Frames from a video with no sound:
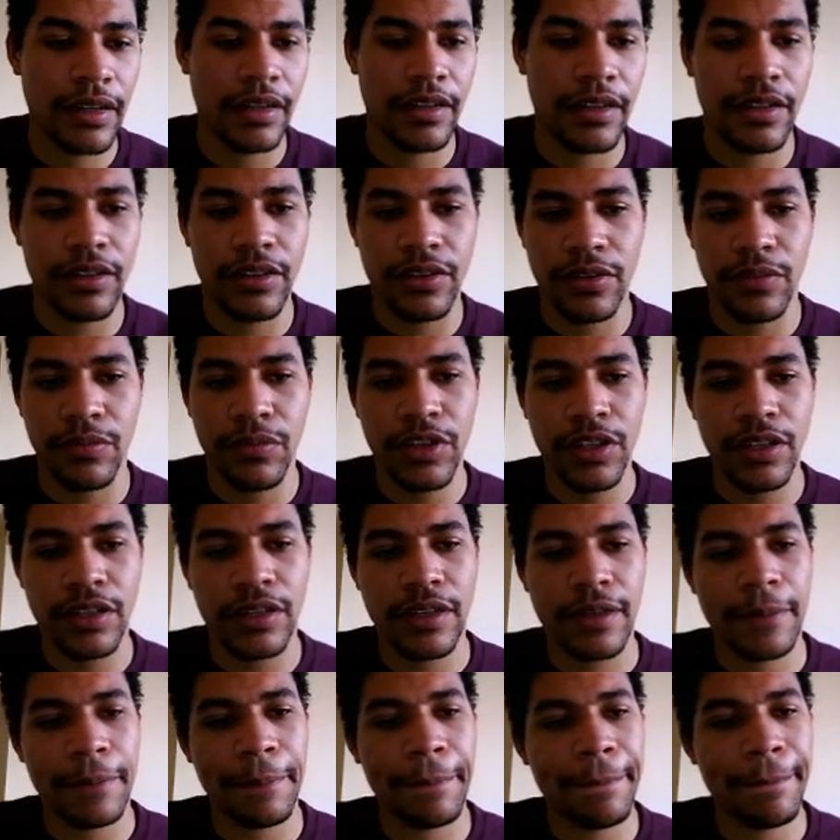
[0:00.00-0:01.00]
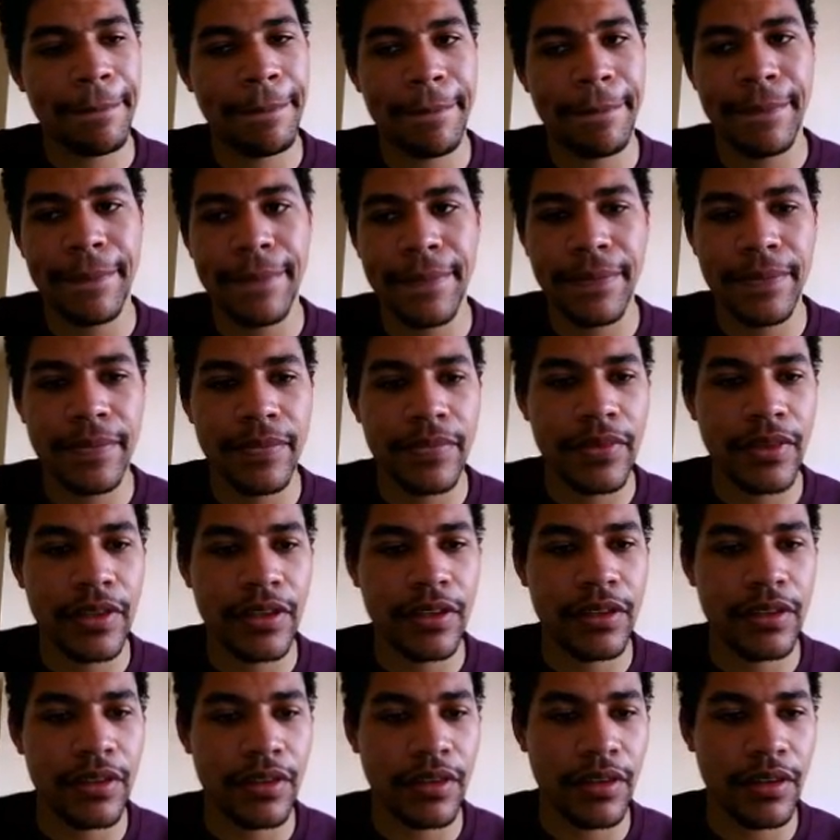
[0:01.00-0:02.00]
Submit.
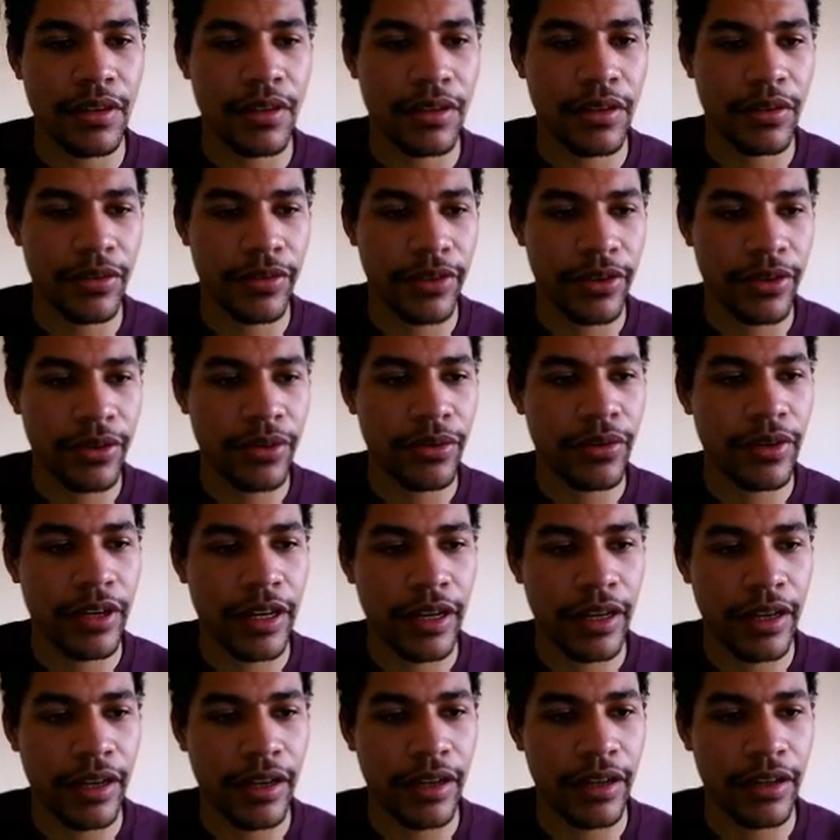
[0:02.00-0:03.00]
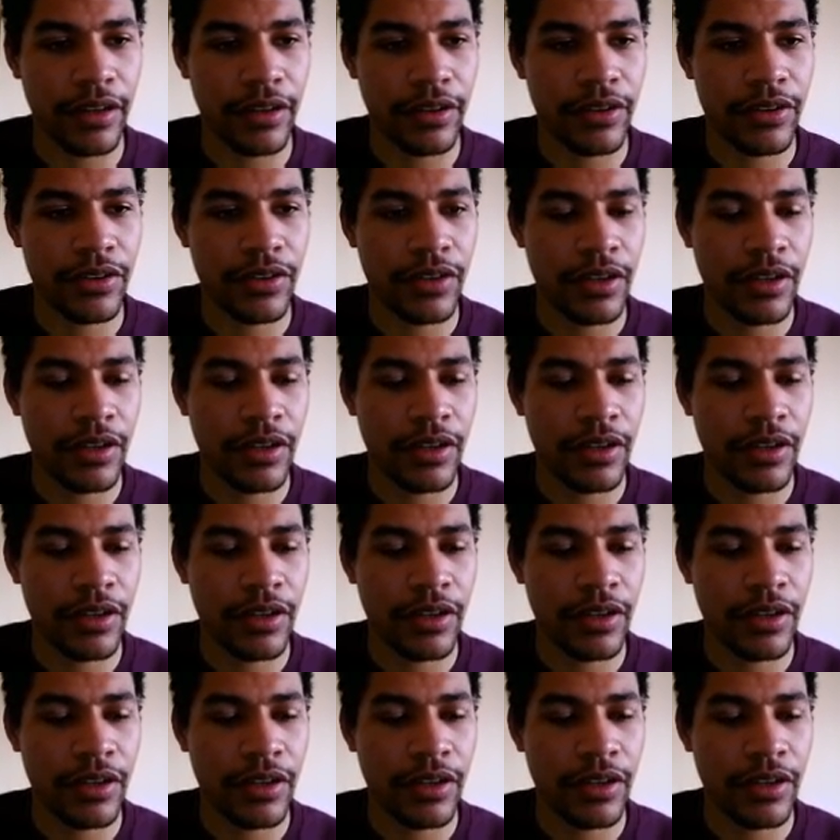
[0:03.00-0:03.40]
There we go, and